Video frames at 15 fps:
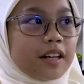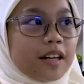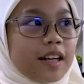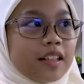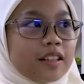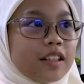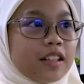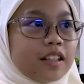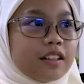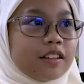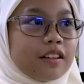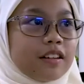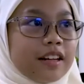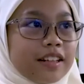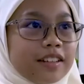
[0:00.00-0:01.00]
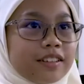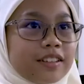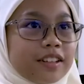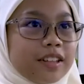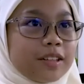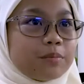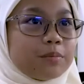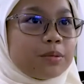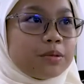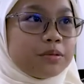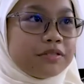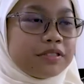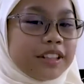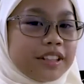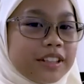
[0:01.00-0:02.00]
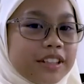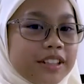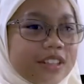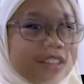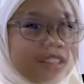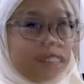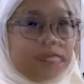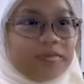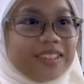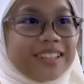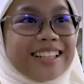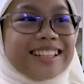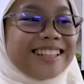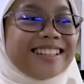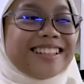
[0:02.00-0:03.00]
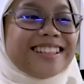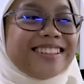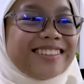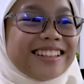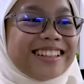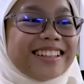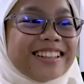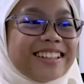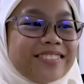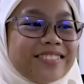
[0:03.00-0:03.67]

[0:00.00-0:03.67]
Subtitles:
I think I start improving. Yeah, that's how I